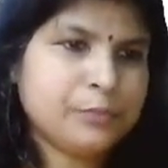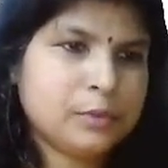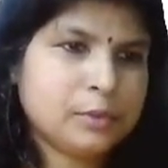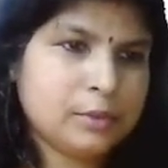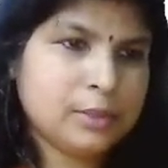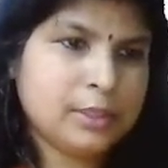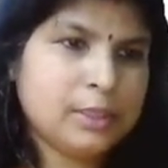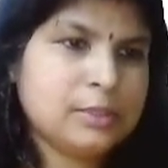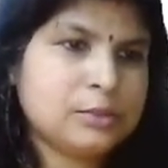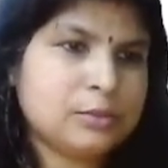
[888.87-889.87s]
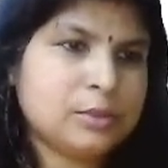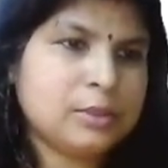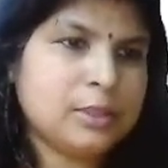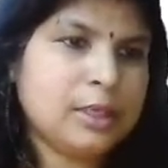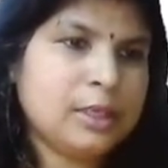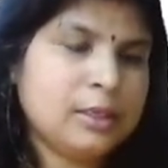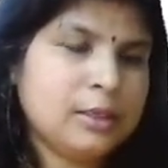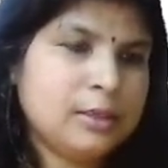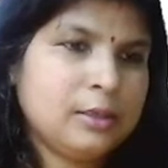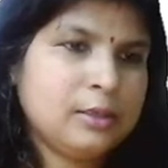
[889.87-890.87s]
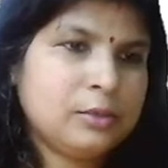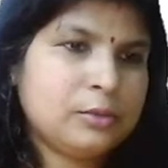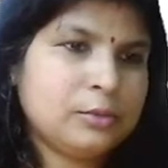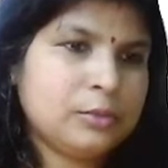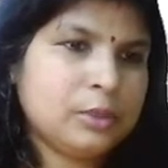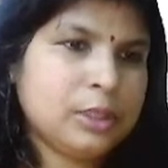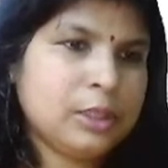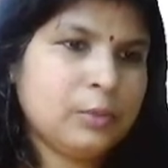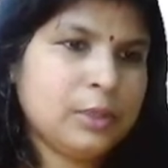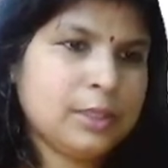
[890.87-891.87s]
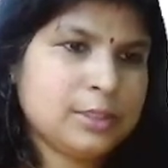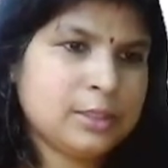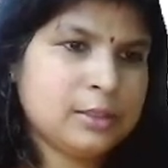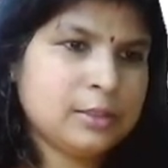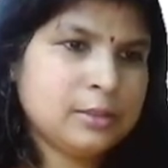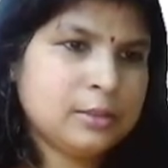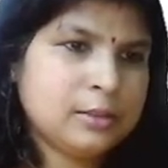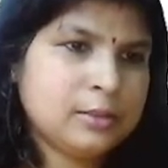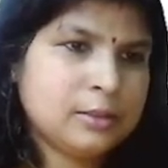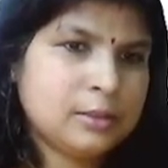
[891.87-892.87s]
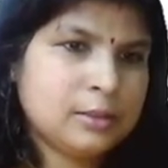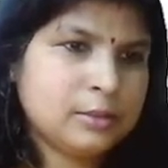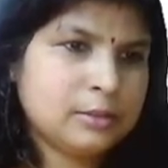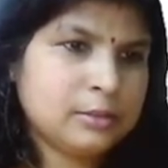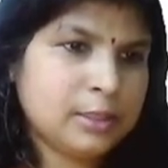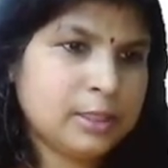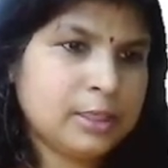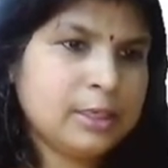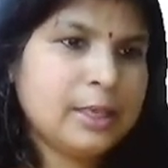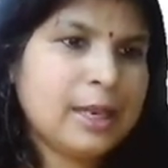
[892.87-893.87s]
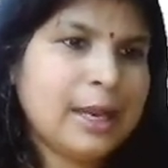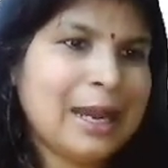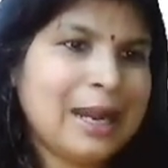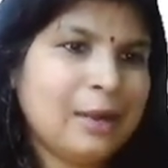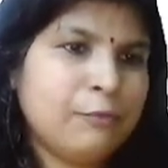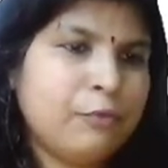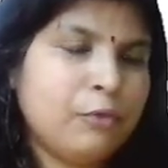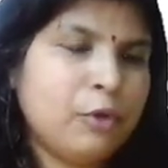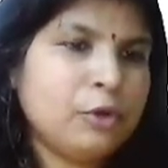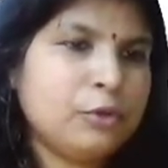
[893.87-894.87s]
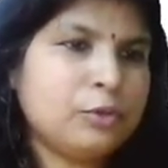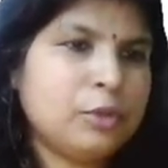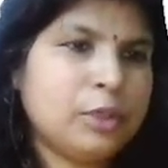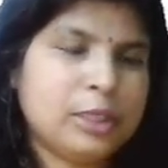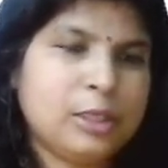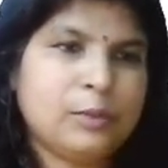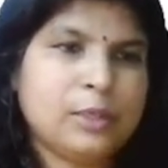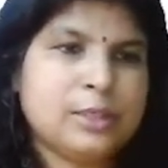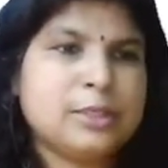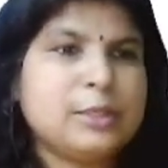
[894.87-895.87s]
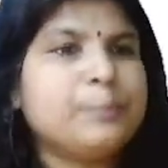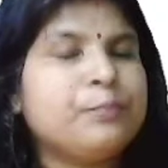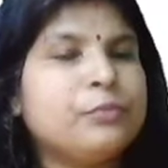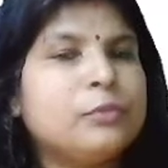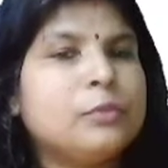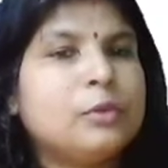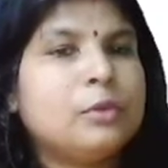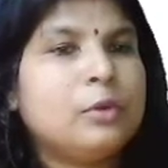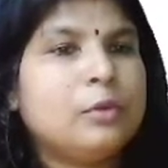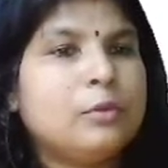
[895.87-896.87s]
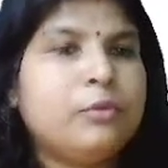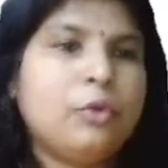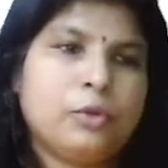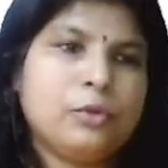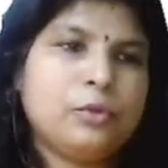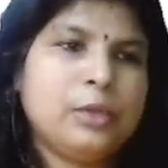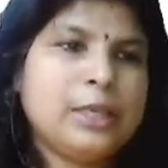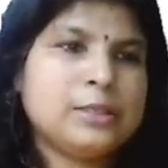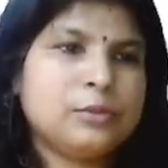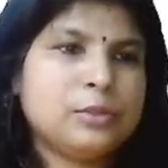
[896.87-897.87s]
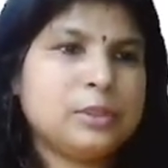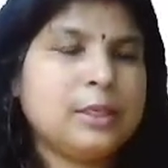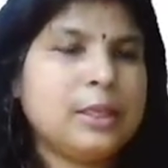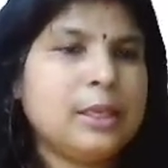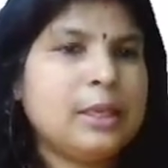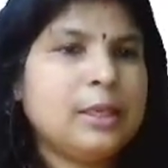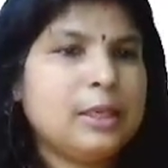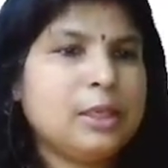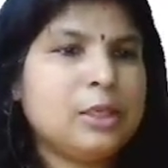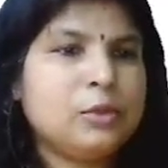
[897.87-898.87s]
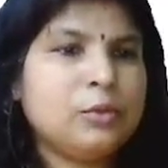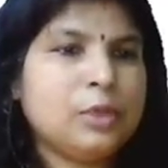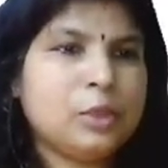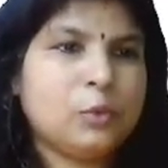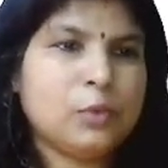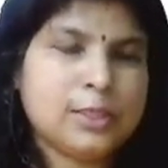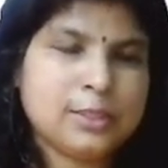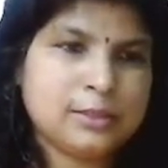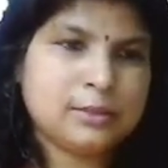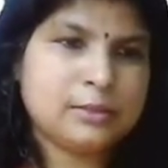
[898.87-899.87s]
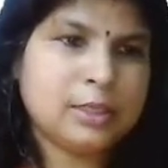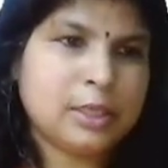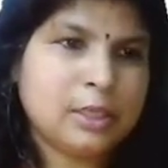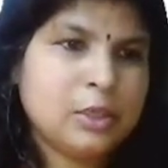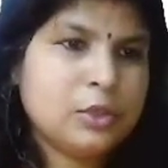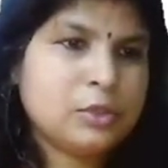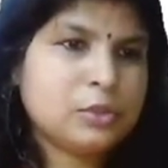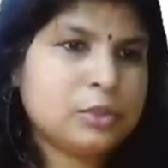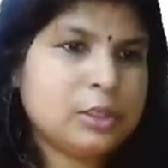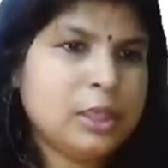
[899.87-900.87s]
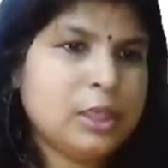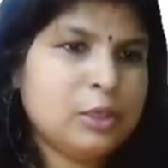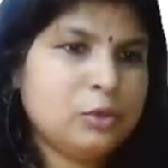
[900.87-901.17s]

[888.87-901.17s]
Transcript: 3. So 3 to the equation 3 and 4 to the equation 4. Okay, so 3 into equation 3. So 3 into